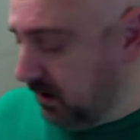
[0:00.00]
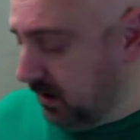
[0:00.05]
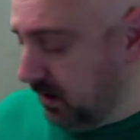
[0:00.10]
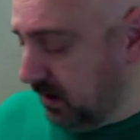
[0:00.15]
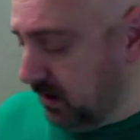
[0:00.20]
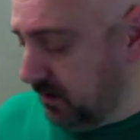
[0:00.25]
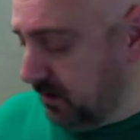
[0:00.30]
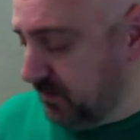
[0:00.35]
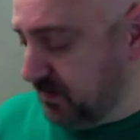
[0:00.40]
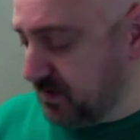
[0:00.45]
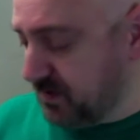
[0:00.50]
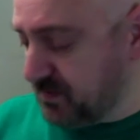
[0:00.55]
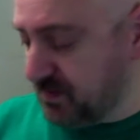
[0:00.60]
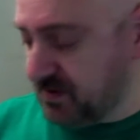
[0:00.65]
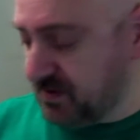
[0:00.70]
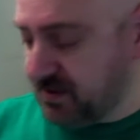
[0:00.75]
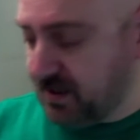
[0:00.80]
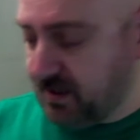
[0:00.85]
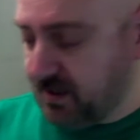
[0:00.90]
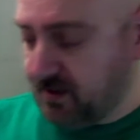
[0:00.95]
This
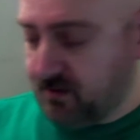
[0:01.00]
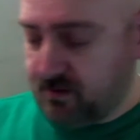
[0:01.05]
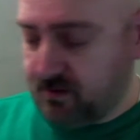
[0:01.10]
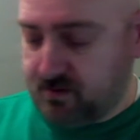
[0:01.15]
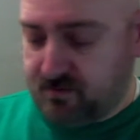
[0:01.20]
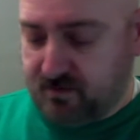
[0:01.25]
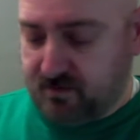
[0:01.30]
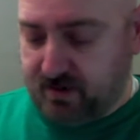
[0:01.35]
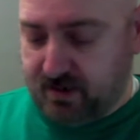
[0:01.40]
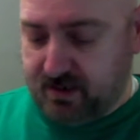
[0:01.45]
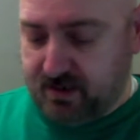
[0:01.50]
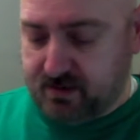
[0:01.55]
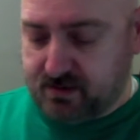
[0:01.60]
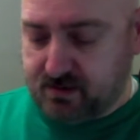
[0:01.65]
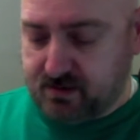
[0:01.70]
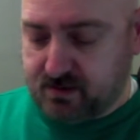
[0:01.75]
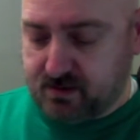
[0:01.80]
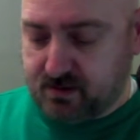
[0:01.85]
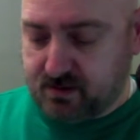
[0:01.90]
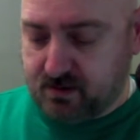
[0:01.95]
particular
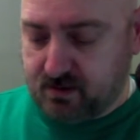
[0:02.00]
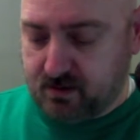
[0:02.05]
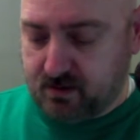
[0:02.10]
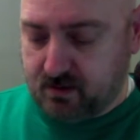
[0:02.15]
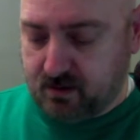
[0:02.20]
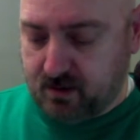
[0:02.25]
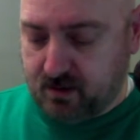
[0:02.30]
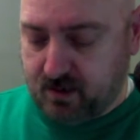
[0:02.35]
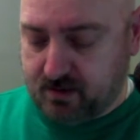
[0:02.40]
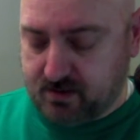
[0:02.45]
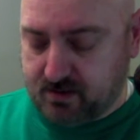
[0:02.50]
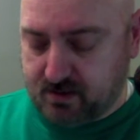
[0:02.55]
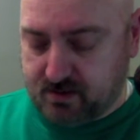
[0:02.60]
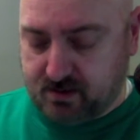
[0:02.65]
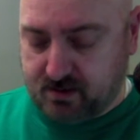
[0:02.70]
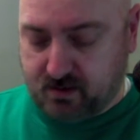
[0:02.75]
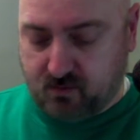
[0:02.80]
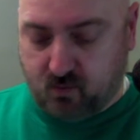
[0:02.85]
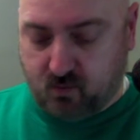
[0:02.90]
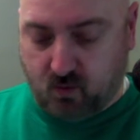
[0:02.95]
device, as I
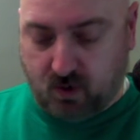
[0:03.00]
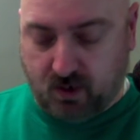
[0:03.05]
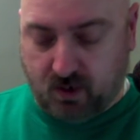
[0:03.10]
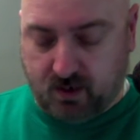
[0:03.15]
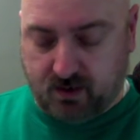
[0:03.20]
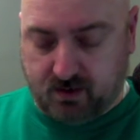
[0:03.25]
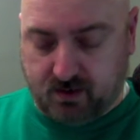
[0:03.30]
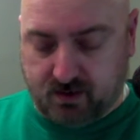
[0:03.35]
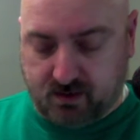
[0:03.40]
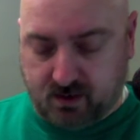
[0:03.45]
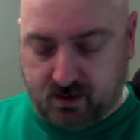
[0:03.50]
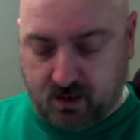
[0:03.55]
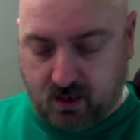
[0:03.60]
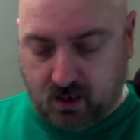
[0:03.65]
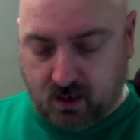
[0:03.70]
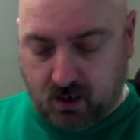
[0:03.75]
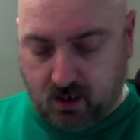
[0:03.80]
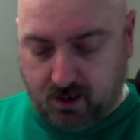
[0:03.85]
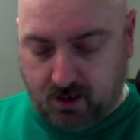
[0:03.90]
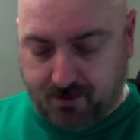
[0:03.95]
said, was
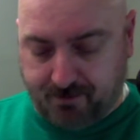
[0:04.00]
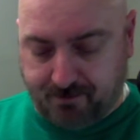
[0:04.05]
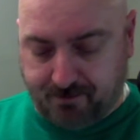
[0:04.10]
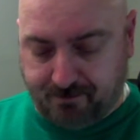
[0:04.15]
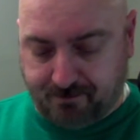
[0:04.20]
on